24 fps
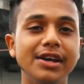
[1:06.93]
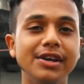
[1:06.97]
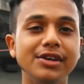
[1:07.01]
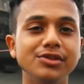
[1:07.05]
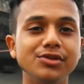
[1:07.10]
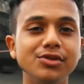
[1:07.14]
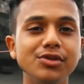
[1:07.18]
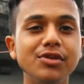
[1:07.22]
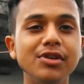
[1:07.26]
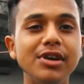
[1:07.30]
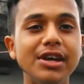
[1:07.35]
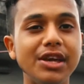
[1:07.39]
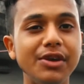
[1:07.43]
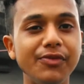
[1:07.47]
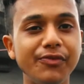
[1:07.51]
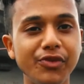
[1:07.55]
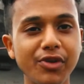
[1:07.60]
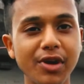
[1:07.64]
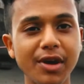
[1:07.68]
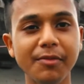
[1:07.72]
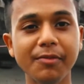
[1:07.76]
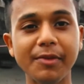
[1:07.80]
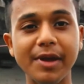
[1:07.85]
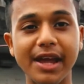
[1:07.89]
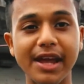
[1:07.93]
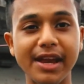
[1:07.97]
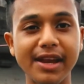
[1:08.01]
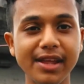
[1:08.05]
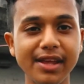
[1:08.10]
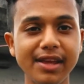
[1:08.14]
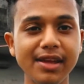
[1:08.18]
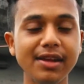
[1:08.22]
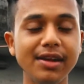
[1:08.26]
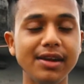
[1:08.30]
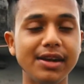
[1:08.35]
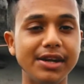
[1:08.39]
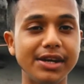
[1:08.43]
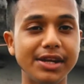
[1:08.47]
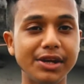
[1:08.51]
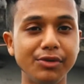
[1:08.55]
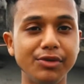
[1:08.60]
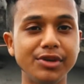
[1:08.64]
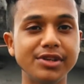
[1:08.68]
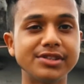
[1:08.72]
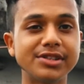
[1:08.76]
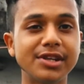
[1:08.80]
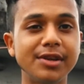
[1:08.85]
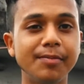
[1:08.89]
So if you have any
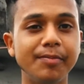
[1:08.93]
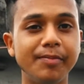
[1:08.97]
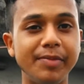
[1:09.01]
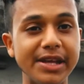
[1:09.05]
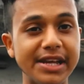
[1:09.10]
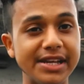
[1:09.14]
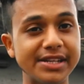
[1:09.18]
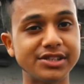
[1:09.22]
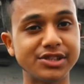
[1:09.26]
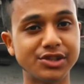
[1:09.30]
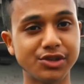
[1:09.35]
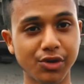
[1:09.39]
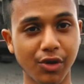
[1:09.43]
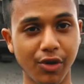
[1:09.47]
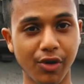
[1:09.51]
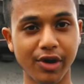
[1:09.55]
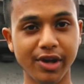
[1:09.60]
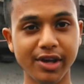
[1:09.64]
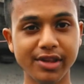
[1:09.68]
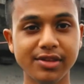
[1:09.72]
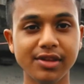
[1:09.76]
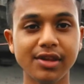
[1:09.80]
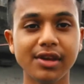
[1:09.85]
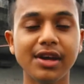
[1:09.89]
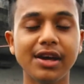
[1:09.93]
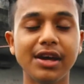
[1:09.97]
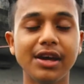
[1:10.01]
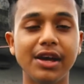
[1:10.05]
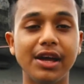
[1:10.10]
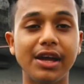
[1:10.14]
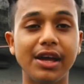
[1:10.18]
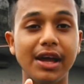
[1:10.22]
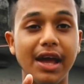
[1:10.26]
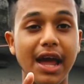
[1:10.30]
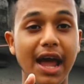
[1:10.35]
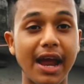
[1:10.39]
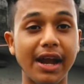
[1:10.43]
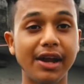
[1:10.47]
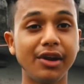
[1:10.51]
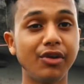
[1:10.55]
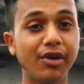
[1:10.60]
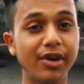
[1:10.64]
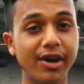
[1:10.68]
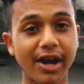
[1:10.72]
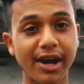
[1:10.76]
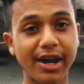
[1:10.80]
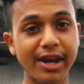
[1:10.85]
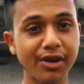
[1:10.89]
Duracell placed toy and
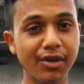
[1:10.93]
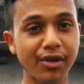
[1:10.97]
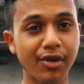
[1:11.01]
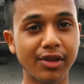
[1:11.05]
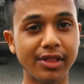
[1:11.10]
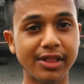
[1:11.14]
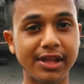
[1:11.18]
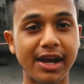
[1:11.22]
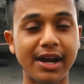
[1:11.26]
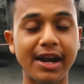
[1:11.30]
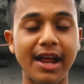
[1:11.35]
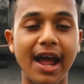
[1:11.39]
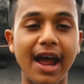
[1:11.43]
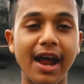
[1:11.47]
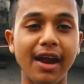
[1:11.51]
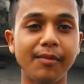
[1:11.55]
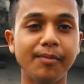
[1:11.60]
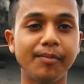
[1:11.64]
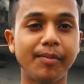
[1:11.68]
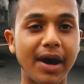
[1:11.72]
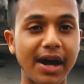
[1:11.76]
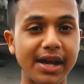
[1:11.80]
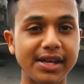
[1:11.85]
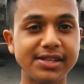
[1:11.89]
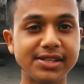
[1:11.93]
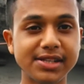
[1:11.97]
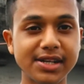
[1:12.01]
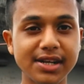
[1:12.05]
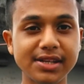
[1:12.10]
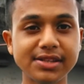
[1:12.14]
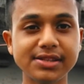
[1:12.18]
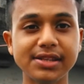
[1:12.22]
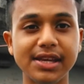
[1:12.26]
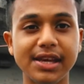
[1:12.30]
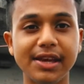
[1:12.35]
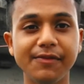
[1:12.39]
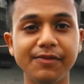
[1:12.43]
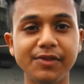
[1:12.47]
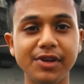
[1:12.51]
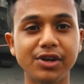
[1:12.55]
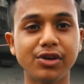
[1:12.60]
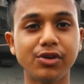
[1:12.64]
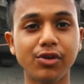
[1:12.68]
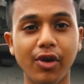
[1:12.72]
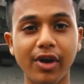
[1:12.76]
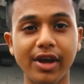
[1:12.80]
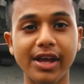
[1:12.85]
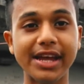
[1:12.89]
you're running on that, and by chance if the
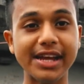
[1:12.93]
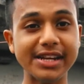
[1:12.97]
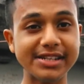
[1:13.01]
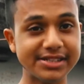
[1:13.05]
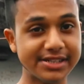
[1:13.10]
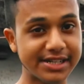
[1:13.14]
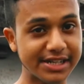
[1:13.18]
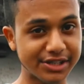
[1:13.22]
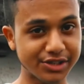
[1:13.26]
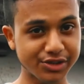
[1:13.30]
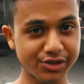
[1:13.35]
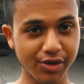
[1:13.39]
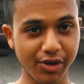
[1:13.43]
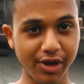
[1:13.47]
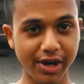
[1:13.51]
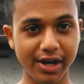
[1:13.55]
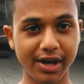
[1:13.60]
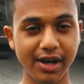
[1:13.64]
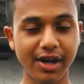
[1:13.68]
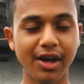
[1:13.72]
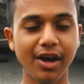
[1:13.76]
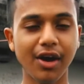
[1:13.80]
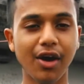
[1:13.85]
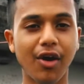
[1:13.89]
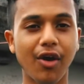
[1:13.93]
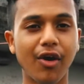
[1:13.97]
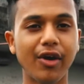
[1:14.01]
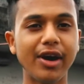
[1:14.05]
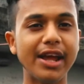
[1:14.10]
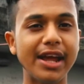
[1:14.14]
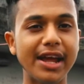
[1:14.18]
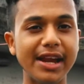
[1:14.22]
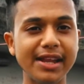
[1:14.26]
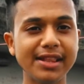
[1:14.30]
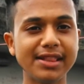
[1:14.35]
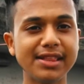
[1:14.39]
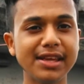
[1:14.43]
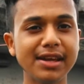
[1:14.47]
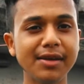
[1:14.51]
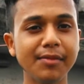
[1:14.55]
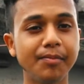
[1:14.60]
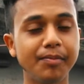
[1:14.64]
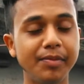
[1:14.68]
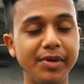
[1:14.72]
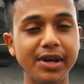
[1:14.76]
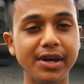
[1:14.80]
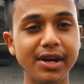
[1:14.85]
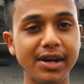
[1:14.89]
toy gets destroyed or anything
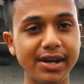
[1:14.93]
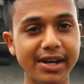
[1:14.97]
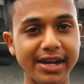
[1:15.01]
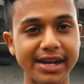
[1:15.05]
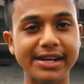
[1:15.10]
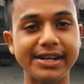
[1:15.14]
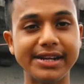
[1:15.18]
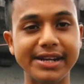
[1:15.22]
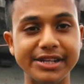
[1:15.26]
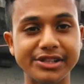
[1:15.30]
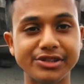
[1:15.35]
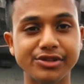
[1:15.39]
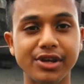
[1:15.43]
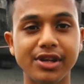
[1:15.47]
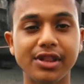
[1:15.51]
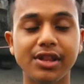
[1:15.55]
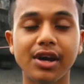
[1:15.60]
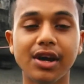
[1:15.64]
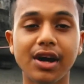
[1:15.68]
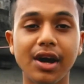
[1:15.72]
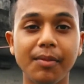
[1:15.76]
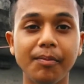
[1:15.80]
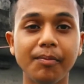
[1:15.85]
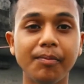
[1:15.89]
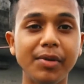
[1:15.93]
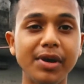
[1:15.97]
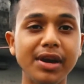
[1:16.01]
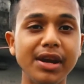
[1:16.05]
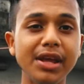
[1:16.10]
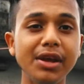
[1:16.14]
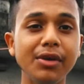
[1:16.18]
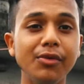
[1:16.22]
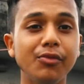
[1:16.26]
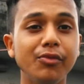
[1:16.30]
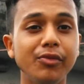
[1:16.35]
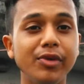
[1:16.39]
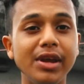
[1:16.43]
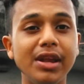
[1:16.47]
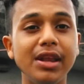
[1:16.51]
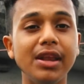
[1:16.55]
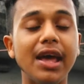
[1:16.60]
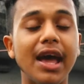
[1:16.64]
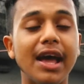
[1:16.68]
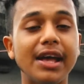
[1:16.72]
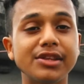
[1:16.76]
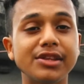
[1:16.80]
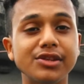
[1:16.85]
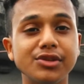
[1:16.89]
bigger gets destroyed, the company will
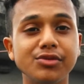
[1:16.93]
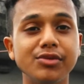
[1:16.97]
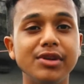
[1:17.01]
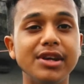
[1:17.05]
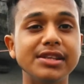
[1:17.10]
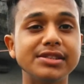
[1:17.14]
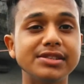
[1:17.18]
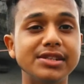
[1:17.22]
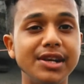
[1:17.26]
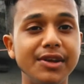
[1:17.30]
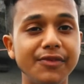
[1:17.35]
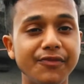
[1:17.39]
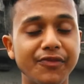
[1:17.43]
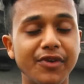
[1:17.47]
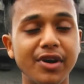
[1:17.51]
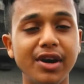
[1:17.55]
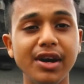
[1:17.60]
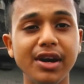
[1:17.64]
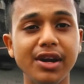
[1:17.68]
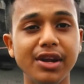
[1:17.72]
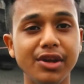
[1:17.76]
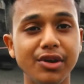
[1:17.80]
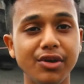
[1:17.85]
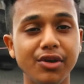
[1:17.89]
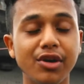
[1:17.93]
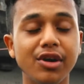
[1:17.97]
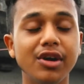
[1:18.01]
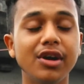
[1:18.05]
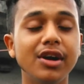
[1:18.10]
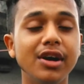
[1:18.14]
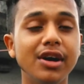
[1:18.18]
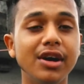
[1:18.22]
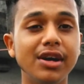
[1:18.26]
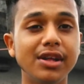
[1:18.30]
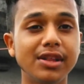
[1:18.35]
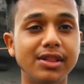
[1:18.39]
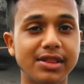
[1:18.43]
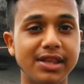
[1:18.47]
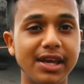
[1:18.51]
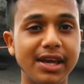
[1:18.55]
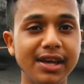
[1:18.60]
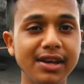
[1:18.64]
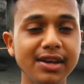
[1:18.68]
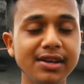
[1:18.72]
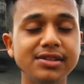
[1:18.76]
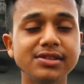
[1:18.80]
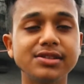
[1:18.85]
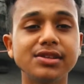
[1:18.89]
as soon as refund your
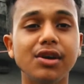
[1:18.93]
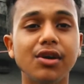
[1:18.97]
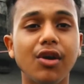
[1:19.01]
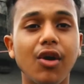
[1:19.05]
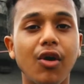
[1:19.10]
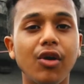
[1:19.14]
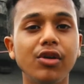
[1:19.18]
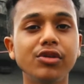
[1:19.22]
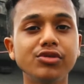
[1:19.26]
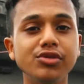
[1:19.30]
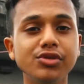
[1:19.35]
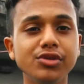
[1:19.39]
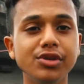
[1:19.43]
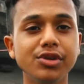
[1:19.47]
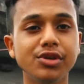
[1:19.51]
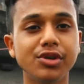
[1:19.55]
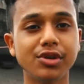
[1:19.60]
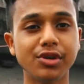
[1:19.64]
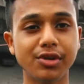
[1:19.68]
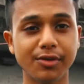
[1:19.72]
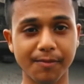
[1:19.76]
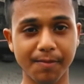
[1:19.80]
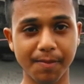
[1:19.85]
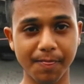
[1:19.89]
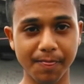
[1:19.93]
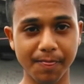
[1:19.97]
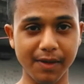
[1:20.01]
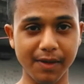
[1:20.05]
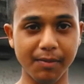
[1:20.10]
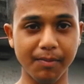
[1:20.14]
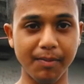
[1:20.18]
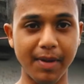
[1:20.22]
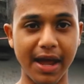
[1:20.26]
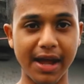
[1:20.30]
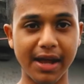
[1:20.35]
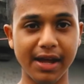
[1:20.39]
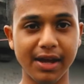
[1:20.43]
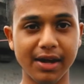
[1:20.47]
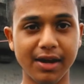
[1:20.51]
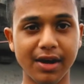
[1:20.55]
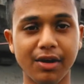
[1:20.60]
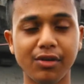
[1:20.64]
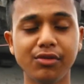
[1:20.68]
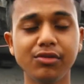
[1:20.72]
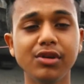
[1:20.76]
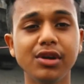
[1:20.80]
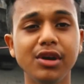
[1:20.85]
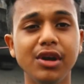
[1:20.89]
things onto your bank
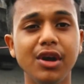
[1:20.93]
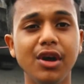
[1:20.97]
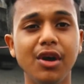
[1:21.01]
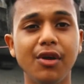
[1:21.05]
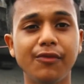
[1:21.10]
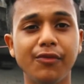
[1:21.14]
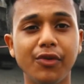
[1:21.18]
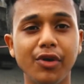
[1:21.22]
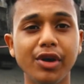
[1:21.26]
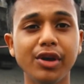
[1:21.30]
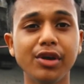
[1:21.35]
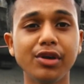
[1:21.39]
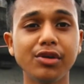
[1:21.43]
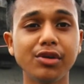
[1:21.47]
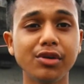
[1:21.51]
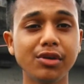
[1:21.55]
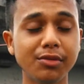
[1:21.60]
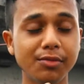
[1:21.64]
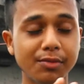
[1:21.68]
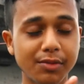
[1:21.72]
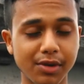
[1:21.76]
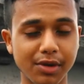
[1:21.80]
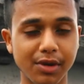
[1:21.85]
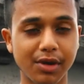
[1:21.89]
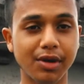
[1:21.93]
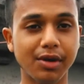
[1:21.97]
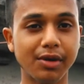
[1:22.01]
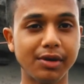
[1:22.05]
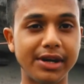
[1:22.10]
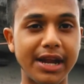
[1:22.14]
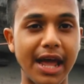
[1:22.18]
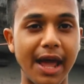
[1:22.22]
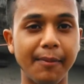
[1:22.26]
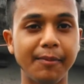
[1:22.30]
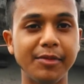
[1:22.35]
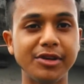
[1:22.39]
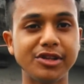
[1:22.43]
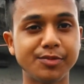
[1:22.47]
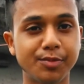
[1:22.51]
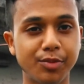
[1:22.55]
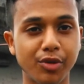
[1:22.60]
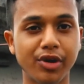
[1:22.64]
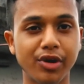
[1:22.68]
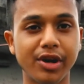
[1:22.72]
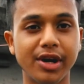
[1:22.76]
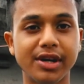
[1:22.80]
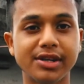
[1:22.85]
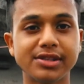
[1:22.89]
account for your damaged
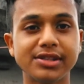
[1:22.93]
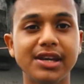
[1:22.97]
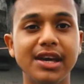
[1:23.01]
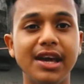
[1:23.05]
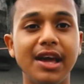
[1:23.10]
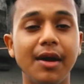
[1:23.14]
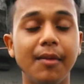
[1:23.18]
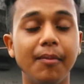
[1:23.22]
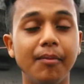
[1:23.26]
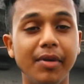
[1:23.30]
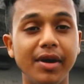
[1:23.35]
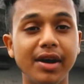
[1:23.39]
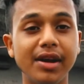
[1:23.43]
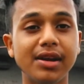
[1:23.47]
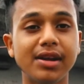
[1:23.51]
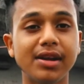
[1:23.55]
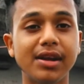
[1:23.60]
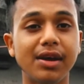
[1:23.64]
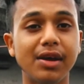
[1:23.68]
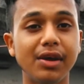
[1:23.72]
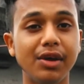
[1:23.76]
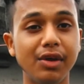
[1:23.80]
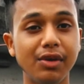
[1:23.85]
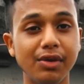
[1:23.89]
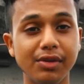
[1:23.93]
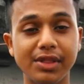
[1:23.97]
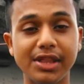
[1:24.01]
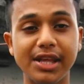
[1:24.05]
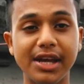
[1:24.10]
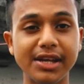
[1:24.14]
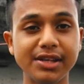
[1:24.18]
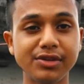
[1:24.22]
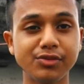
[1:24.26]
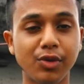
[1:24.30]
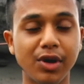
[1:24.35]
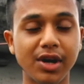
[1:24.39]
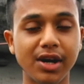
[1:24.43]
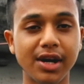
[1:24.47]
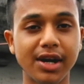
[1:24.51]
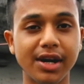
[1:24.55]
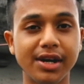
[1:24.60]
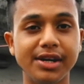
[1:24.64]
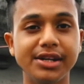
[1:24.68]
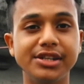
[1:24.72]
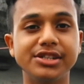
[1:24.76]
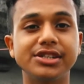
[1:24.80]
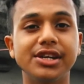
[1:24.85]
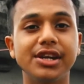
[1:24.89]
product. But there is one
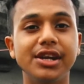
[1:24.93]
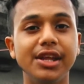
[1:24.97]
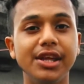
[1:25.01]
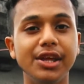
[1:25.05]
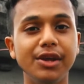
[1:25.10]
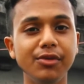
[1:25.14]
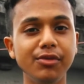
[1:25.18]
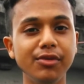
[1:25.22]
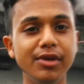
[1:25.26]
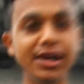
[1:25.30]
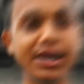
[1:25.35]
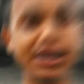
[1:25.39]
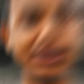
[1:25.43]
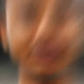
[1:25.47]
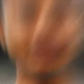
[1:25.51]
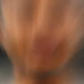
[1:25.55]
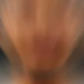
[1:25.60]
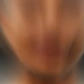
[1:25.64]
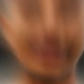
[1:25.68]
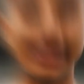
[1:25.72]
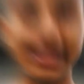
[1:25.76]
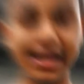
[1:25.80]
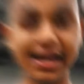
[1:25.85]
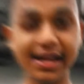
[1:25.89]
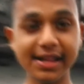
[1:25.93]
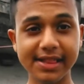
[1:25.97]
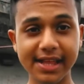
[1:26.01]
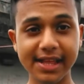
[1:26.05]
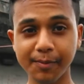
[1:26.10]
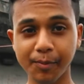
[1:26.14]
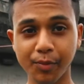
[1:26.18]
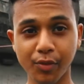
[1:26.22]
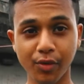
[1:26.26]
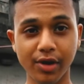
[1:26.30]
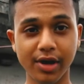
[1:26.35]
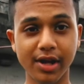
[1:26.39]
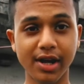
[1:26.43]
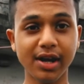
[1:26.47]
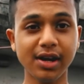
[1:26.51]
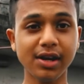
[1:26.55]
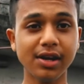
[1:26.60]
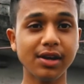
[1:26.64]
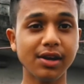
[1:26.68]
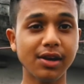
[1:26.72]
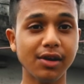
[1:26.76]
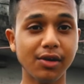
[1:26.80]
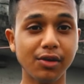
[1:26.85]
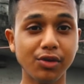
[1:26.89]
condition: you need to take that
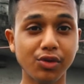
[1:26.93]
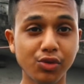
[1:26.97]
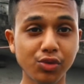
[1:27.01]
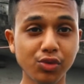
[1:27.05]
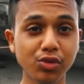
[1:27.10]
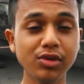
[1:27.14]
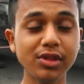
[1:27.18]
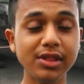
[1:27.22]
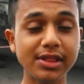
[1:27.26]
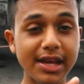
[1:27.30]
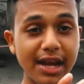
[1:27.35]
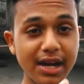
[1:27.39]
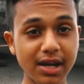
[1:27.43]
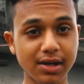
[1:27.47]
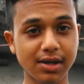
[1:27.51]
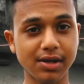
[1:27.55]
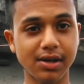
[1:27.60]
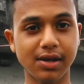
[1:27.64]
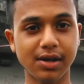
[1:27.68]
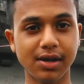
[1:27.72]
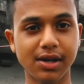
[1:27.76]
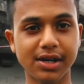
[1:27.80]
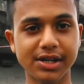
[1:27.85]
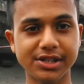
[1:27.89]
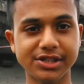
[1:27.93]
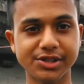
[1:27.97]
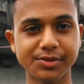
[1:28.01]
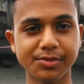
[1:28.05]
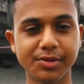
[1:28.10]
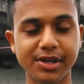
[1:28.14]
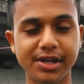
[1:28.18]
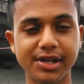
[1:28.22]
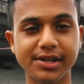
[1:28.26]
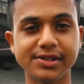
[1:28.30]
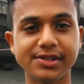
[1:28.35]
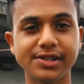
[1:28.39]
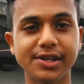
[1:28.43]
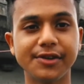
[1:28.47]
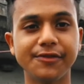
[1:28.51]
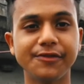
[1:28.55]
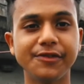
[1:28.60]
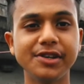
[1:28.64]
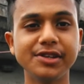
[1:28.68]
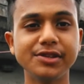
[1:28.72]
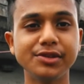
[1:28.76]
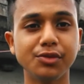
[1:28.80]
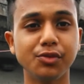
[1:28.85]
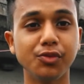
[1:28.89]
product to that customer care
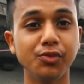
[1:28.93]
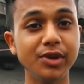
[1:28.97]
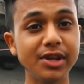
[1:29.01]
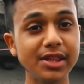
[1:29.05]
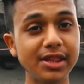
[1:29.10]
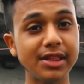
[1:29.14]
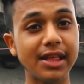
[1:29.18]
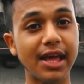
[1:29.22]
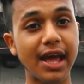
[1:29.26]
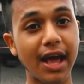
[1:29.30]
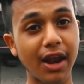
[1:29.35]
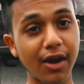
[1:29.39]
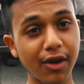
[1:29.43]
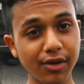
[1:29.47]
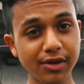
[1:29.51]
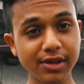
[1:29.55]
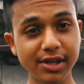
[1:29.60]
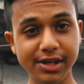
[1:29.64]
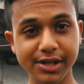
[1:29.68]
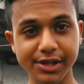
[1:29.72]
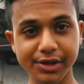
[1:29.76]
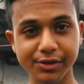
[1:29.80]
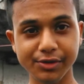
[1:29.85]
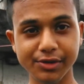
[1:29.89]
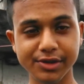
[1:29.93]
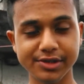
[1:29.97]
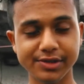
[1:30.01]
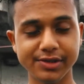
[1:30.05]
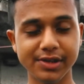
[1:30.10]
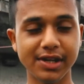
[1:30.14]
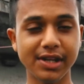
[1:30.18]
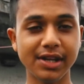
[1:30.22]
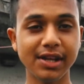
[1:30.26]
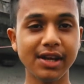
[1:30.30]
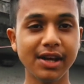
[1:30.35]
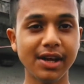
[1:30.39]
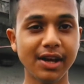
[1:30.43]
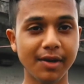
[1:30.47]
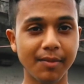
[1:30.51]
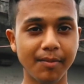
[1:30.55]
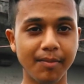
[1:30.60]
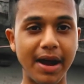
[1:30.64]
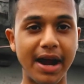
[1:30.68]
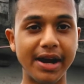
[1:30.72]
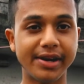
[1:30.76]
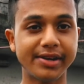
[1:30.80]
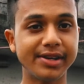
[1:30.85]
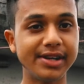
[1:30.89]
service with along the Duracell
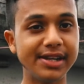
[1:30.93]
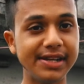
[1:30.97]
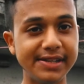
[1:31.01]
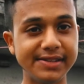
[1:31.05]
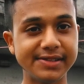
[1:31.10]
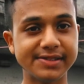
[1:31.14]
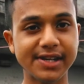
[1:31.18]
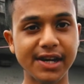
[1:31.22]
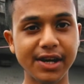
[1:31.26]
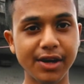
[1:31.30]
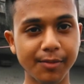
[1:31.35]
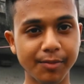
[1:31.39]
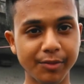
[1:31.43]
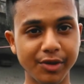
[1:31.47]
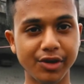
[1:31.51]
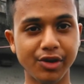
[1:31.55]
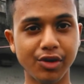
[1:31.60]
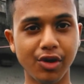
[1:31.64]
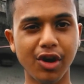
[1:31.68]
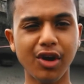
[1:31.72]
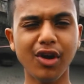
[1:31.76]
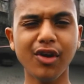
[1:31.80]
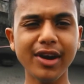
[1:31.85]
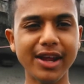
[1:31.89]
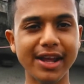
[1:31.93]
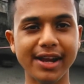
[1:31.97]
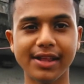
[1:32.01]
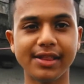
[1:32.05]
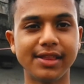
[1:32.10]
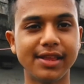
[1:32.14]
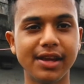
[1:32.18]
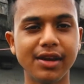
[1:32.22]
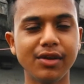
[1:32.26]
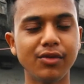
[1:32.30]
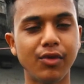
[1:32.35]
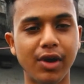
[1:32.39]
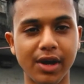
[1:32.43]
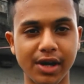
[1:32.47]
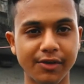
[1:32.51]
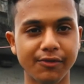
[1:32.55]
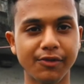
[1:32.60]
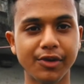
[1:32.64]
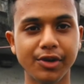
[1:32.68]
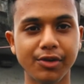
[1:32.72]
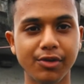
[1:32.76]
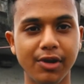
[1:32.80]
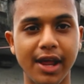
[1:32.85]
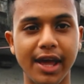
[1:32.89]
battery inside of the toy or anything,
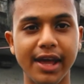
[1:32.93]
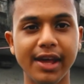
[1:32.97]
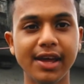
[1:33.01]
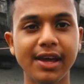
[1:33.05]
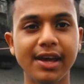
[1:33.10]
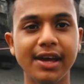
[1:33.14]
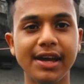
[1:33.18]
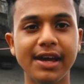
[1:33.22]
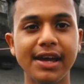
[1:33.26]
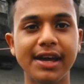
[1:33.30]
whatever you like.